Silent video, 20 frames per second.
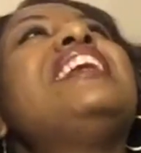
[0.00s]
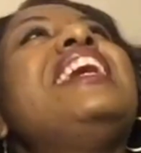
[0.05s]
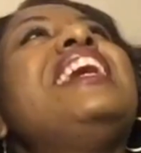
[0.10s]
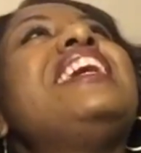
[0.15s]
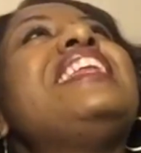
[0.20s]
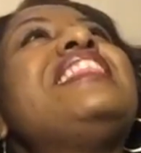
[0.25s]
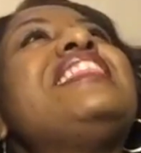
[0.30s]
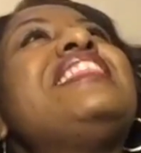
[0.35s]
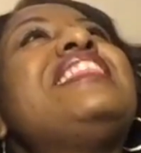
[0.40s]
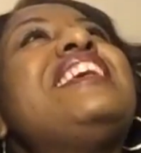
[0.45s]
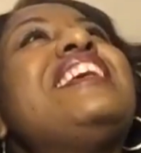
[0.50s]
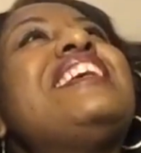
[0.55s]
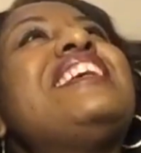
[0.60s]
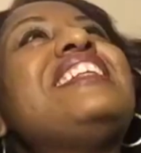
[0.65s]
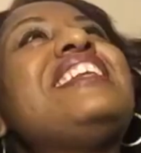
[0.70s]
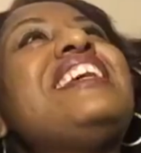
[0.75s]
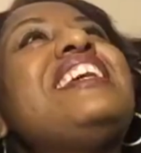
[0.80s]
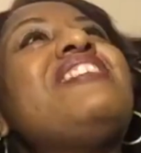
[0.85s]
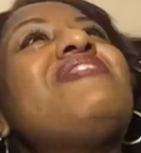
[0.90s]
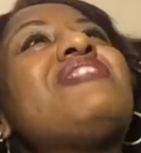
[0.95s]
and
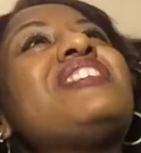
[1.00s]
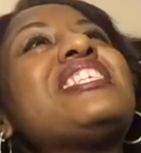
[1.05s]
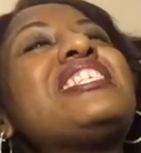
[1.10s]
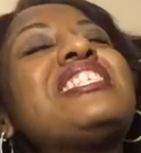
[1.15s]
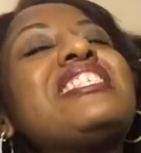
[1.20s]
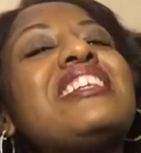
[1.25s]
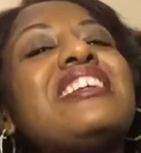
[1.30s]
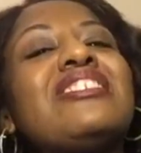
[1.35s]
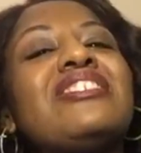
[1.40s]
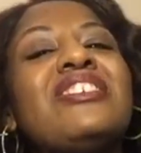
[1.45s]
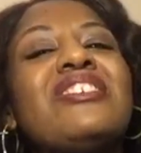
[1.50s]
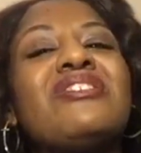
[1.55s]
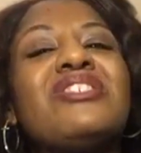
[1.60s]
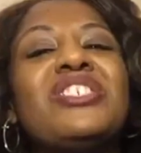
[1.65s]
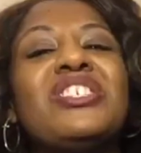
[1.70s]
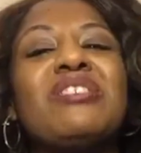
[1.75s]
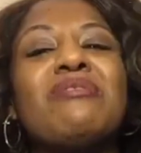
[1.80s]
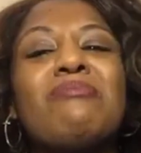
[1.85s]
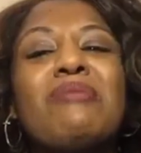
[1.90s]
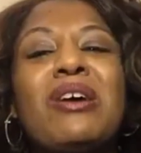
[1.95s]
then Eva sucked on
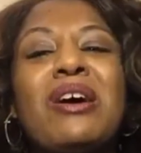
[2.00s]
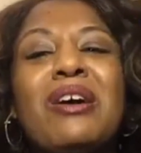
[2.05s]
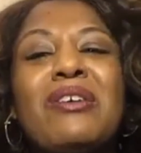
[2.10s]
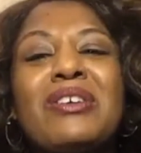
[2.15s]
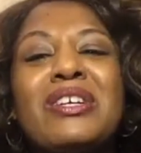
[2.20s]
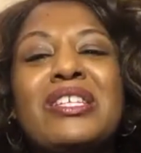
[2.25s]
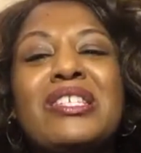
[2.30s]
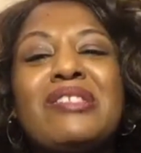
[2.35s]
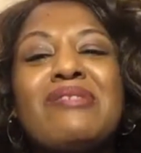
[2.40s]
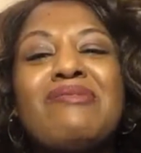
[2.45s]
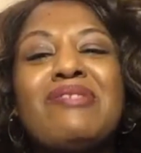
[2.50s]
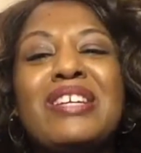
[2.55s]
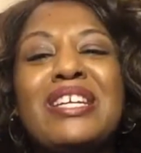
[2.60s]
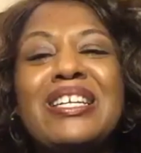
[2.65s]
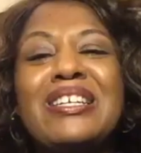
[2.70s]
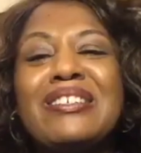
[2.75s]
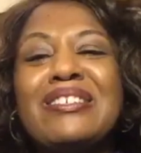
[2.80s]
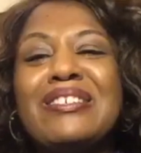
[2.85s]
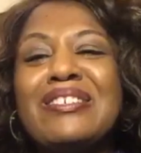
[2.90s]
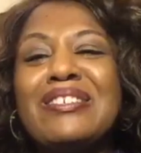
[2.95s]
Shamari's
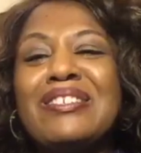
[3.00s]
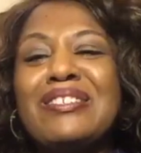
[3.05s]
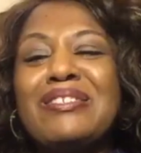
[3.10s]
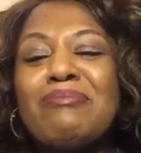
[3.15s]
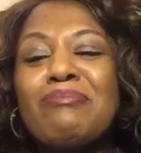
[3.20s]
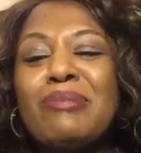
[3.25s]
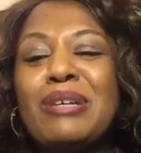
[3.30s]
fingers.